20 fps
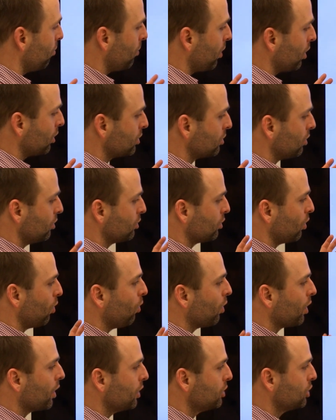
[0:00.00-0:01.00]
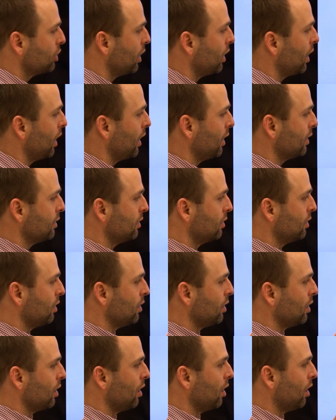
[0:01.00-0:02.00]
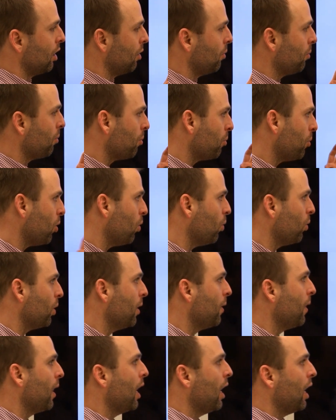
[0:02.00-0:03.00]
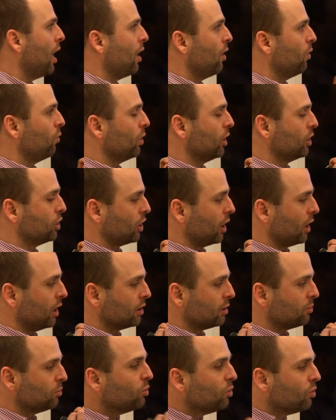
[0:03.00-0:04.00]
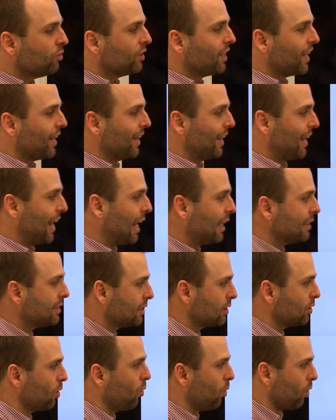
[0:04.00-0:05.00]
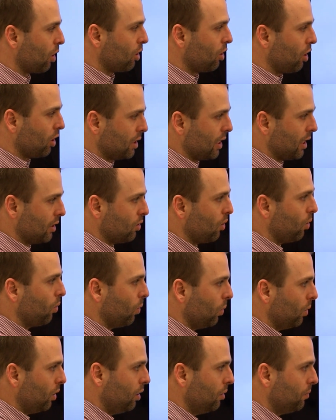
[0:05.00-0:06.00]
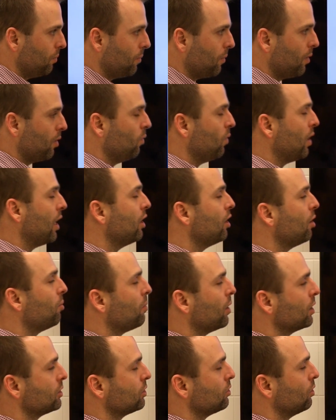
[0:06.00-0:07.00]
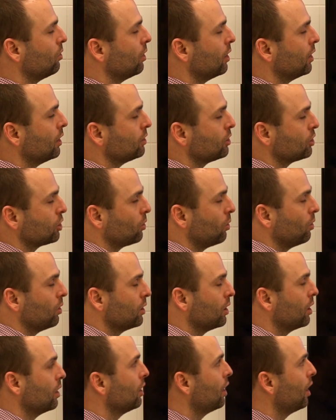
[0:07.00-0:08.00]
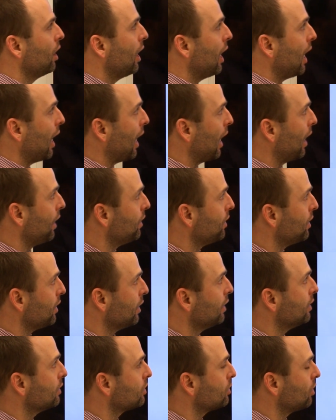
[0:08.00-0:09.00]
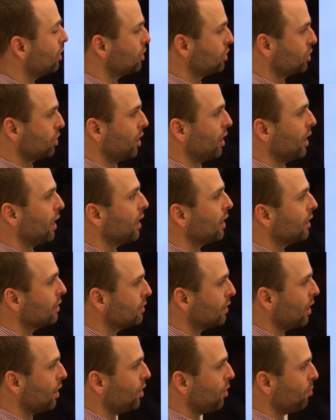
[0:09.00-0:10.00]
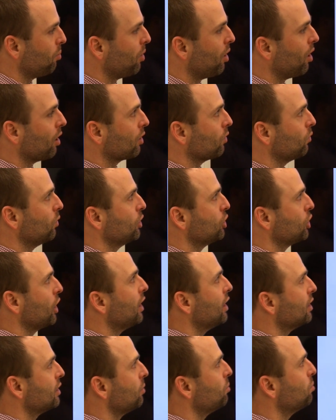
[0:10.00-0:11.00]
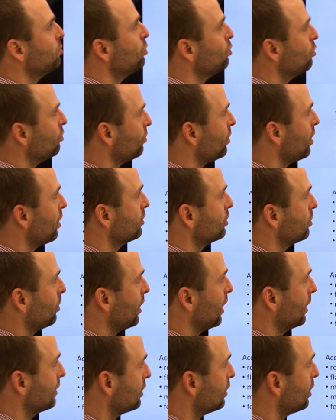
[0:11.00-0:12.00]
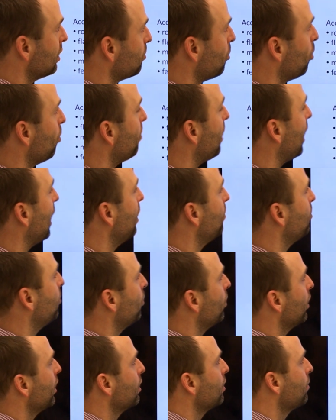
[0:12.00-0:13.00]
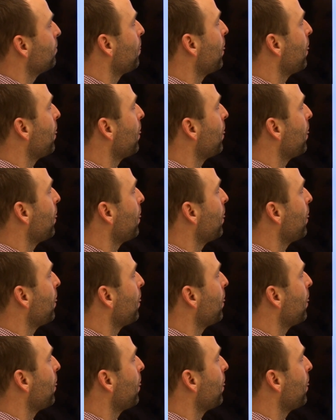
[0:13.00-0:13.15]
muscle's origin is the bone which is moved less or not at all when the muscle is shortened, and the insertion is the part which is moved, so that's the mobile point.